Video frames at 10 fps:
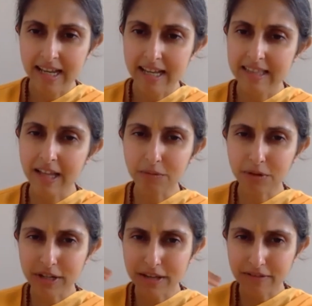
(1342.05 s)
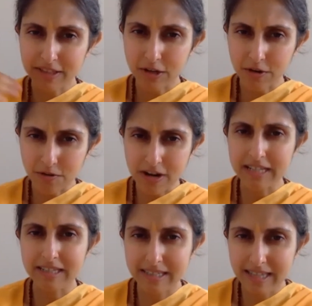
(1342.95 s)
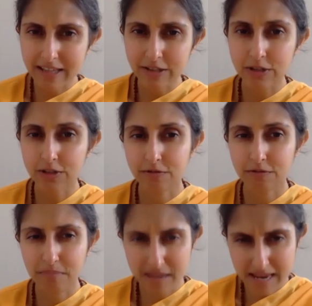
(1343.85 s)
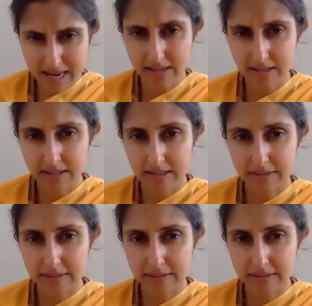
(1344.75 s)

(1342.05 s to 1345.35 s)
and that will give us a great sense of peace.